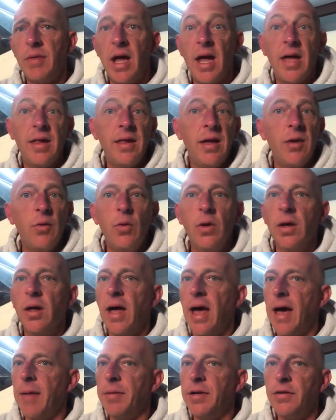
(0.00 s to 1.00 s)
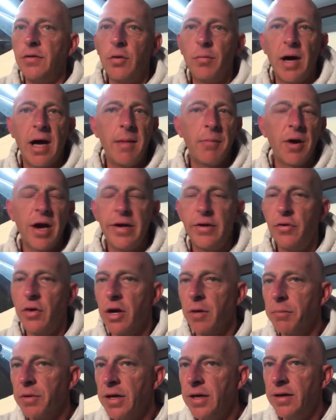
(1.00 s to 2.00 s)
And they will happen. You'll buy a brand new
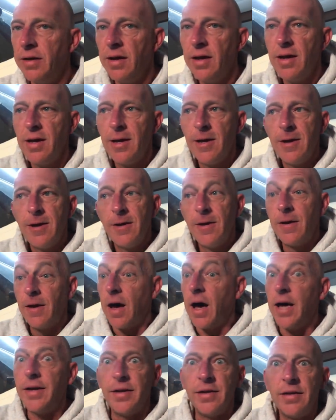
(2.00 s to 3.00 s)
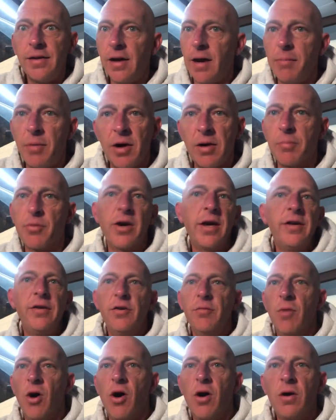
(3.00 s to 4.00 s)
airplane. I did it. I bought a brand
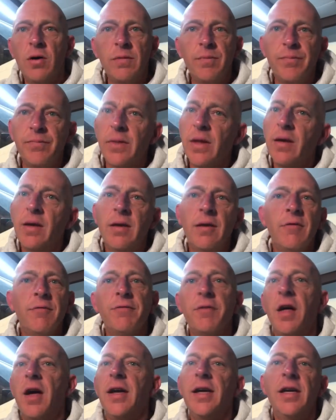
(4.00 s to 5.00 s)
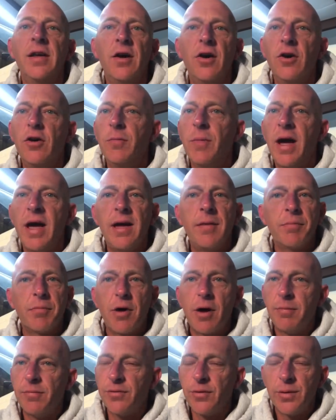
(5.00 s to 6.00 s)
new Mall. Flying at home, I had
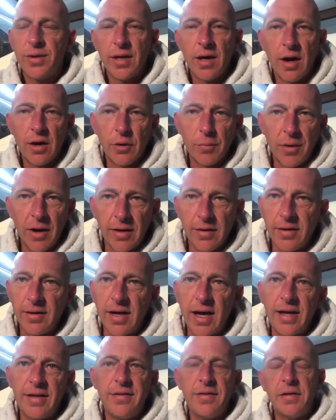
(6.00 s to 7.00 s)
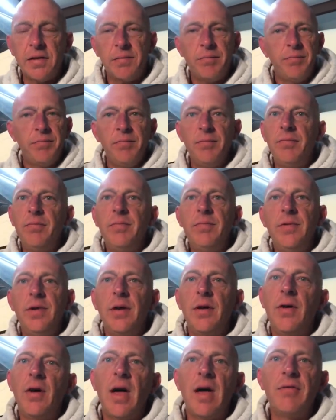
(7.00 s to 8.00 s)
problems with the autopilot. Had to,
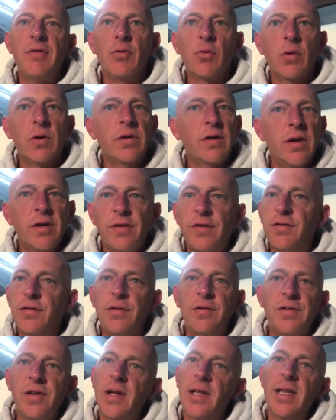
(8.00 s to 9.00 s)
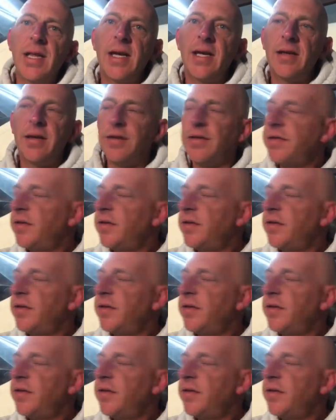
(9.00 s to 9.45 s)
you know, have it worked on as soon as I landed.